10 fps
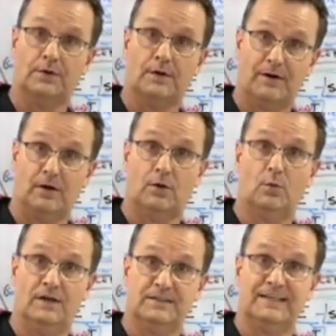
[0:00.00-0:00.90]
America
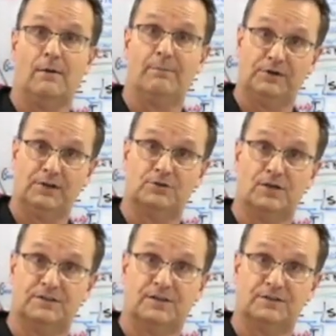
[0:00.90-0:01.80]
was, in our ability to
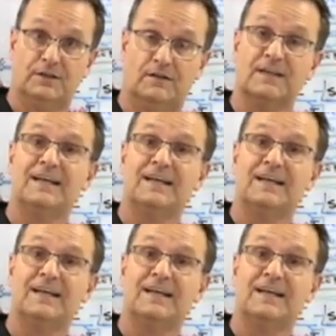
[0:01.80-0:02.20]
trust ourselves.